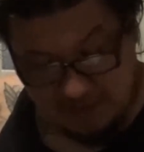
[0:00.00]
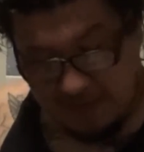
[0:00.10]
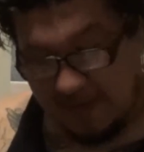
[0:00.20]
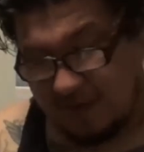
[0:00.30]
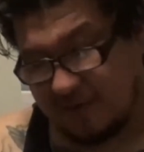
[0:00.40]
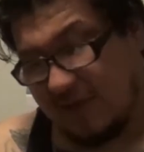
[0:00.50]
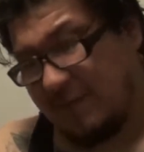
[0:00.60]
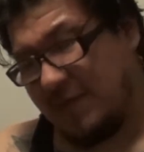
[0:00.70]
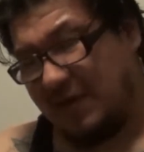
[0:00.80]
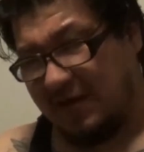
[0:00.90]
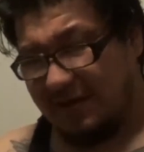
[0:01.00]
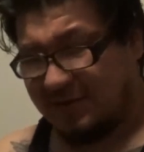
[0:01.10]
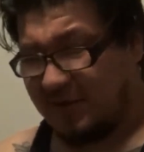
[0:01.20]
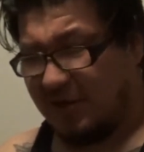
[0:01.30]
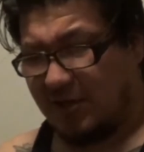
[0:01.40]
Next up
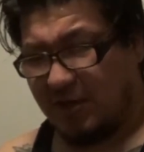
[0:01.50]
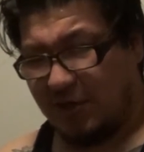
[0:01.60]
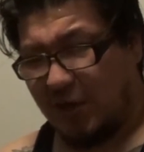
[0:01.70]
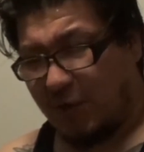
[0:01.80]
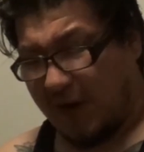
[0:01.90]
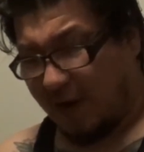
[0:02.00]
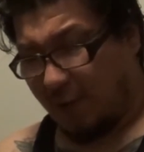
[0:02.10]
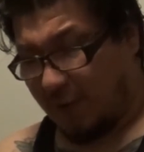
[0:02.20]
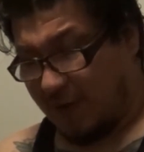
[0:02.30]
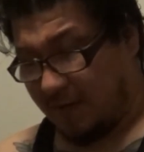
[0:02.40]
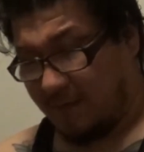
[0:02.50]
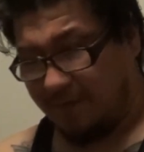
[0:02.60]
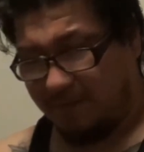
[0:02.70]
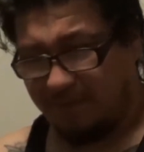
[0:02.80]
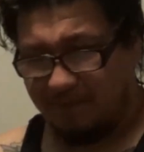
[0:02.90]
is No Heroine.
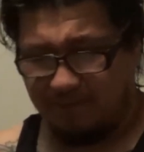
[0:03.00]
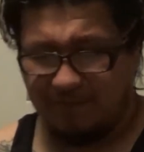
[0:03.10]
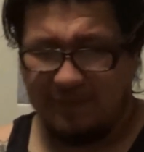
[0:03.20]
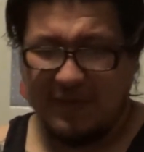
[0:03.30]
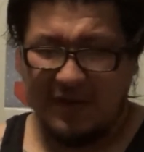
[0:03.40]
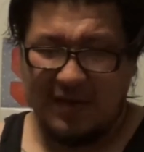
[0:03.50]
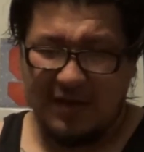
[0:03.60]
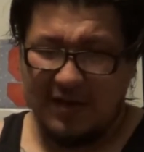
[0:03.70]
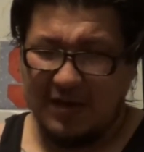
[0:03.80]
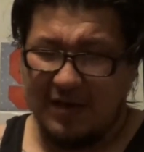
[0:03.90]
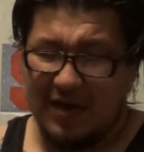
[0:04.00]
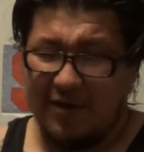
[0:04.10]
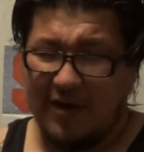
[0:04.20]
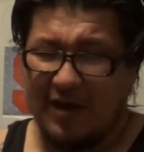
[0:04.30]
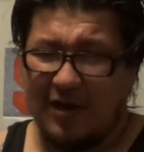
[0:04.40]
Now,
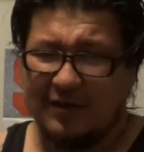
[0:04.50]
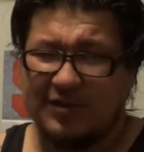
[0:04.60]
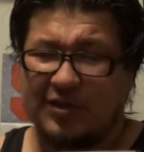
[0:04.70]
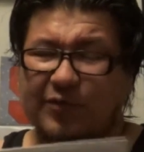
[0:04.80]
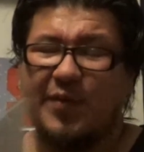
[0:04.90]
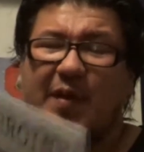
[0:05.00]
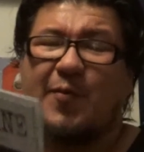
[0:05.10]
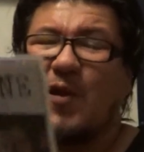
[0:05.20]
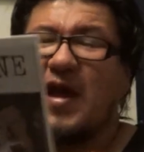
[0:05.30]
I honestly don't remember why I